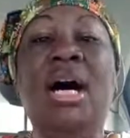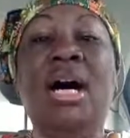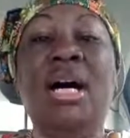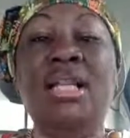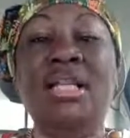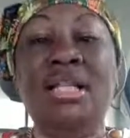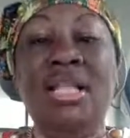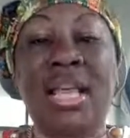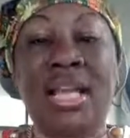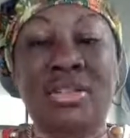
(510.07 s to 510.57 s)

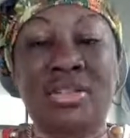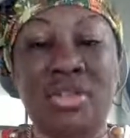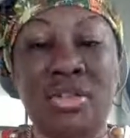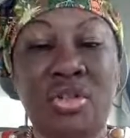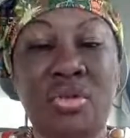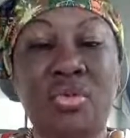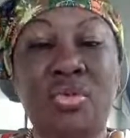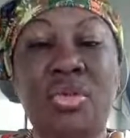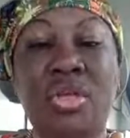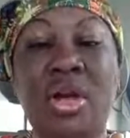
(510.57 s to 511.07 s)
unless
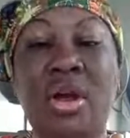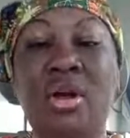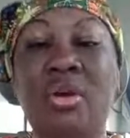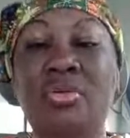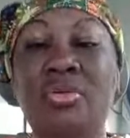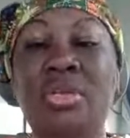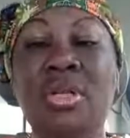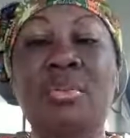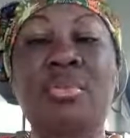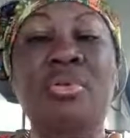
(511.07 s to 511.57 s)
you
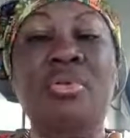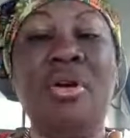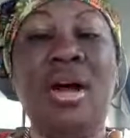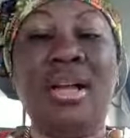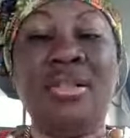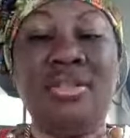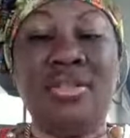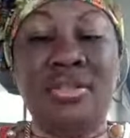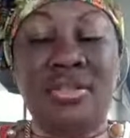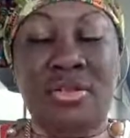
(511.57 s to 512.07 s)
turned to
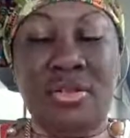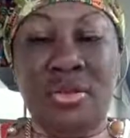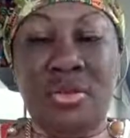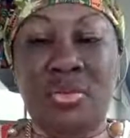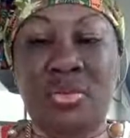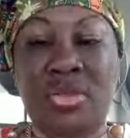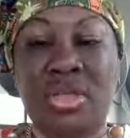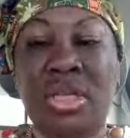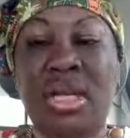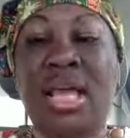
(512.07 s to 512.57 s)

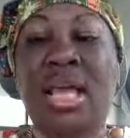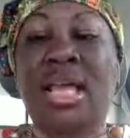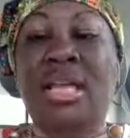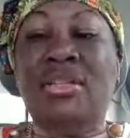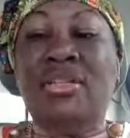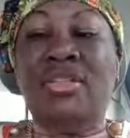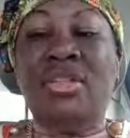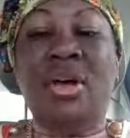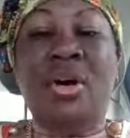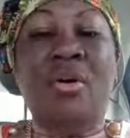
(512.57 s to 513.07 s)
prostitution.
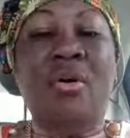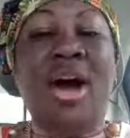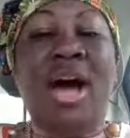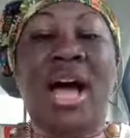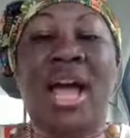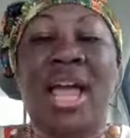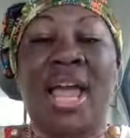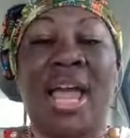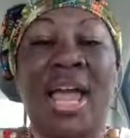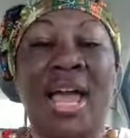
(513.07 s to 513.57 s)
So
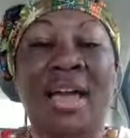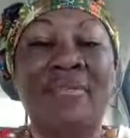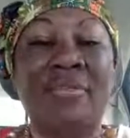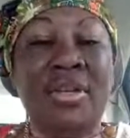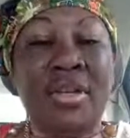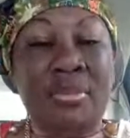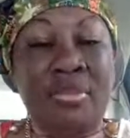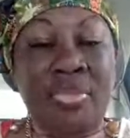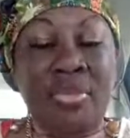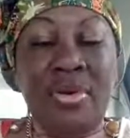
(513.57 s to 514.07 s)
I have
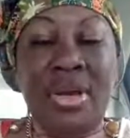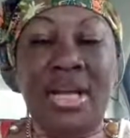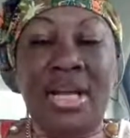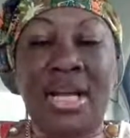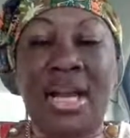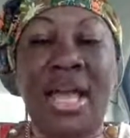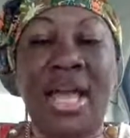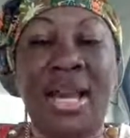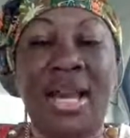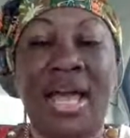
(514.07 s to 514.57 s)
to
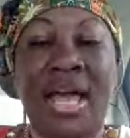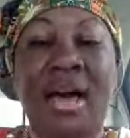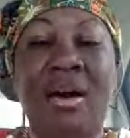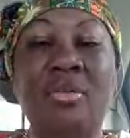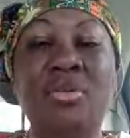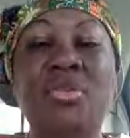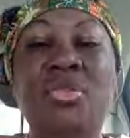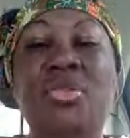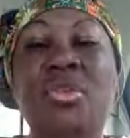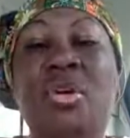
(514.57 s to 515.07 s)
bring that
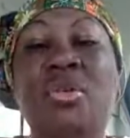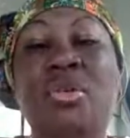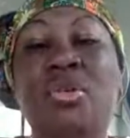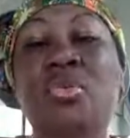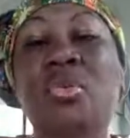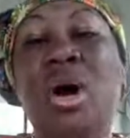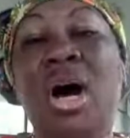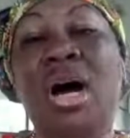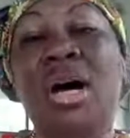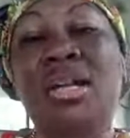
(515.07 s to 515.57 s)
out so
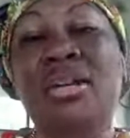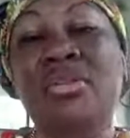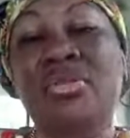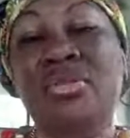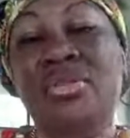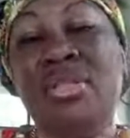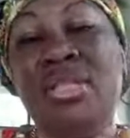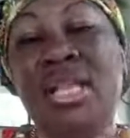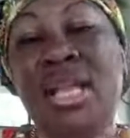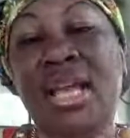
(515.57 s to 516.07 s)
you
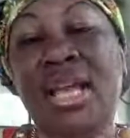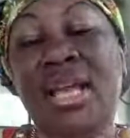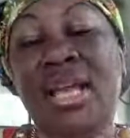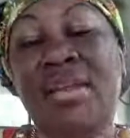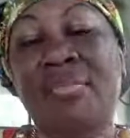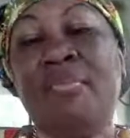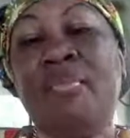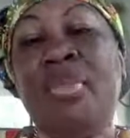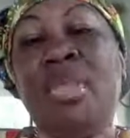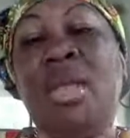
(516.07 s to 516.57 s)

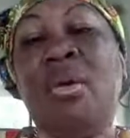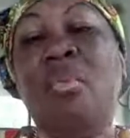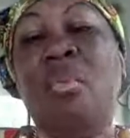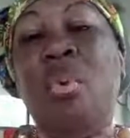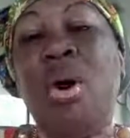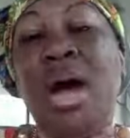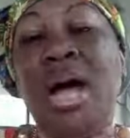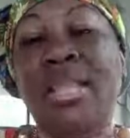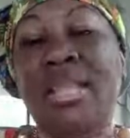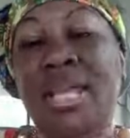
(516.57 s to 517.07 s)
understand
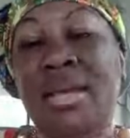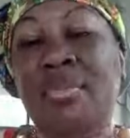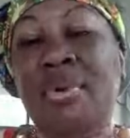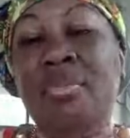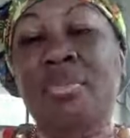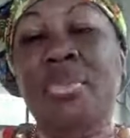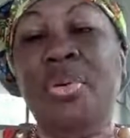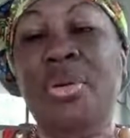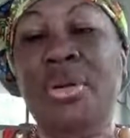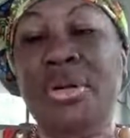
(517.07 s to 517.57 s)
why they
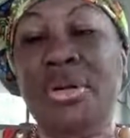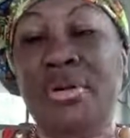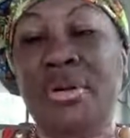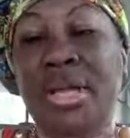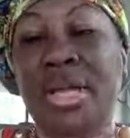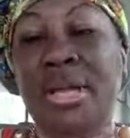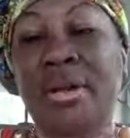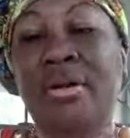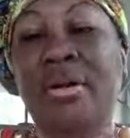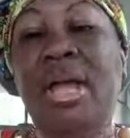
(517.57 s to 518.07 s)
would put her
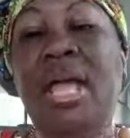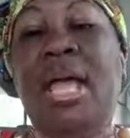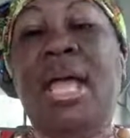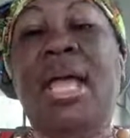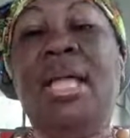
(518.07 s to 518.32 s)
here.